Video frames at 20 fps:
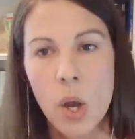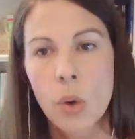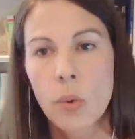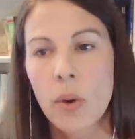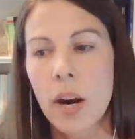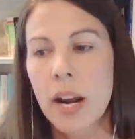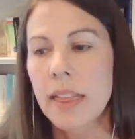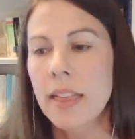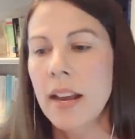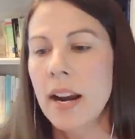
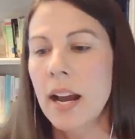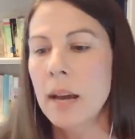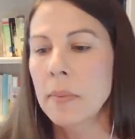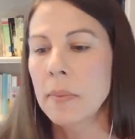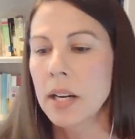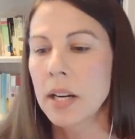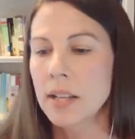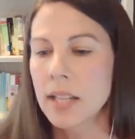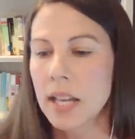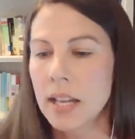right, then I'm
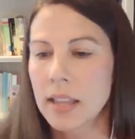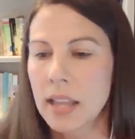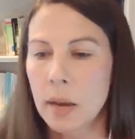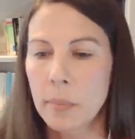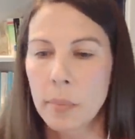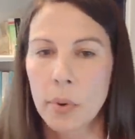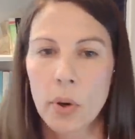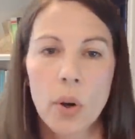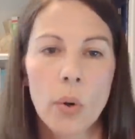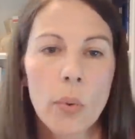going to take
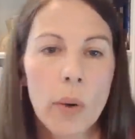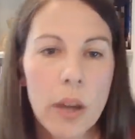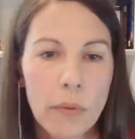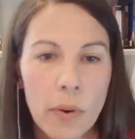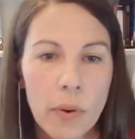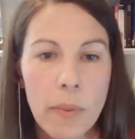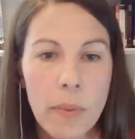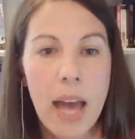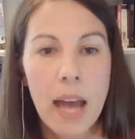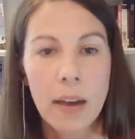that book away
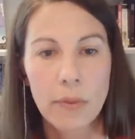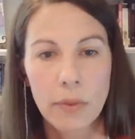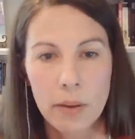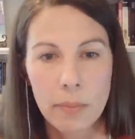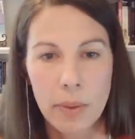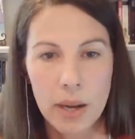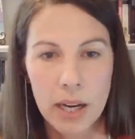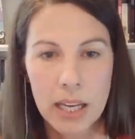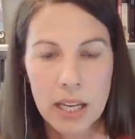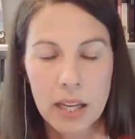from
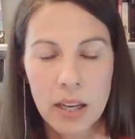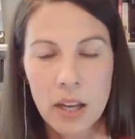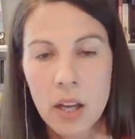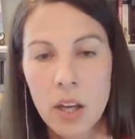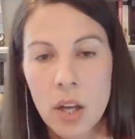everybody.